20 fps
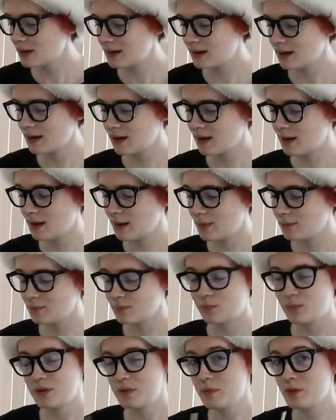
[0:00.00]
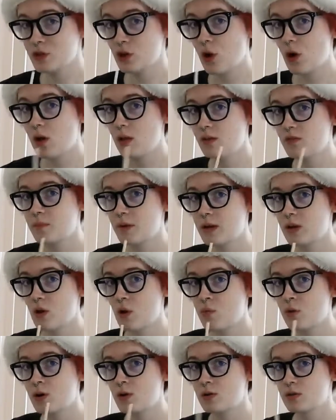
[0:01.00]
but pretty much all of my
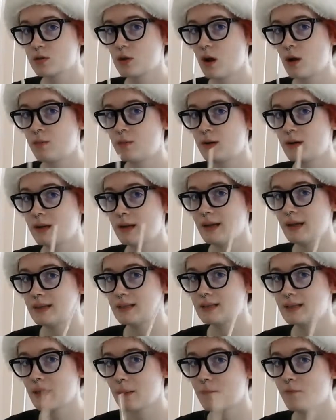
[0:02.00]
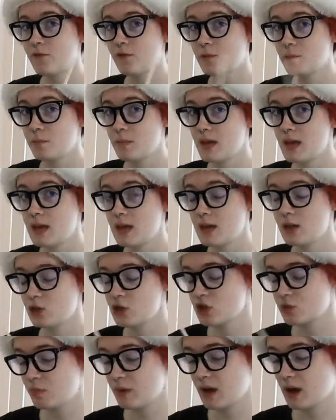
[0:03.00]
coworkers got one except for me,
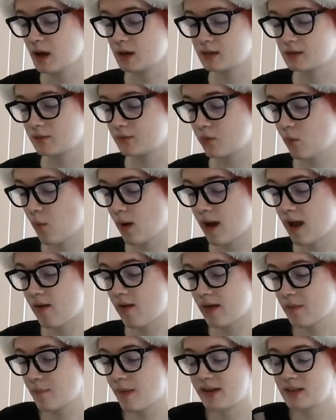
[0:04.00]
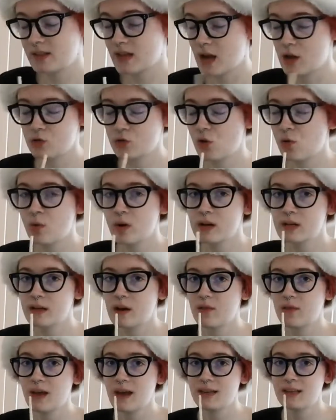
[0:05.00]
just because of the way like my schedule worked
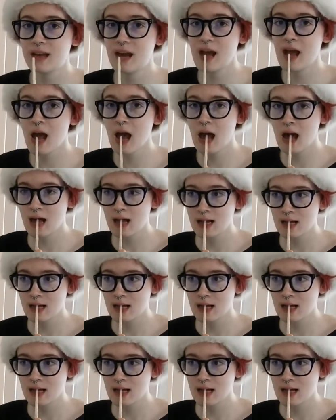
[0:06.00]
out that day.